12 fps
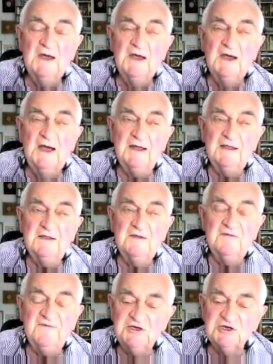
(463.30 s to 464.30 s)
and the
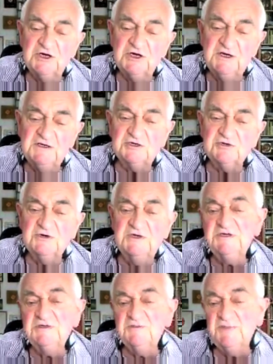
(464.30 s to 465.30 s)
venture industry is
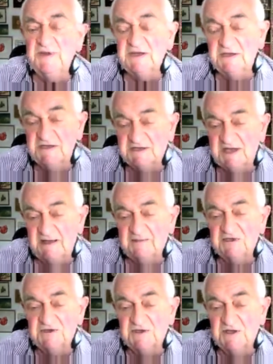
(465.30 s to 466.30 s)
better
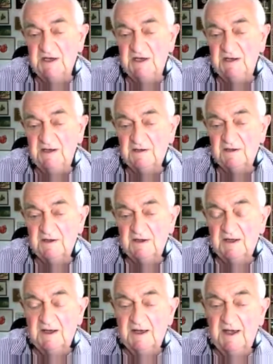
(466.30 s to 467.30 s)
established there.
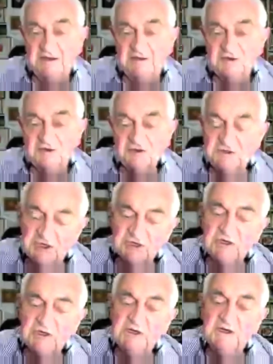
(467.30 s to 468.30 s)
And
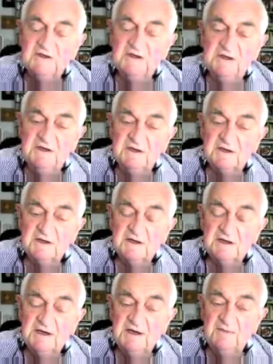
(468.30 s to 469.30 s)
traditionally, the
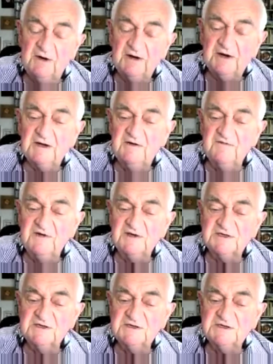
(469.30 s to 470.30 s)
American
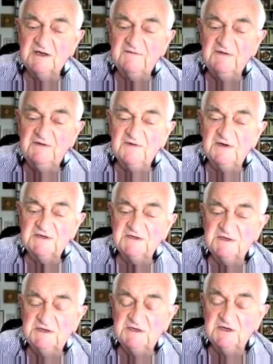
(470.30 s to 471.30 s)
investors have
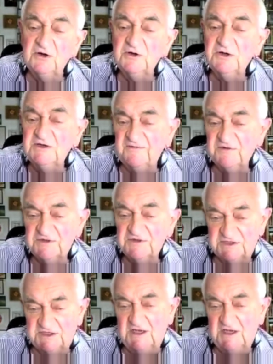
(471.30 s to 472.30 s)
invested on a different
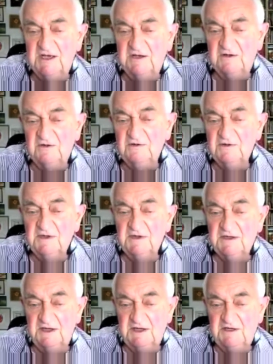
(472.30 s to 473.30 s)
scale
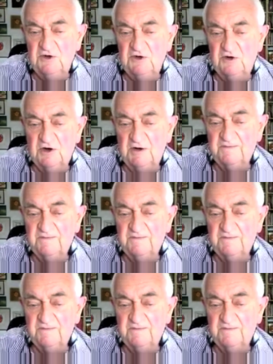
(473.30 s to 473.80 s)
than in Europe.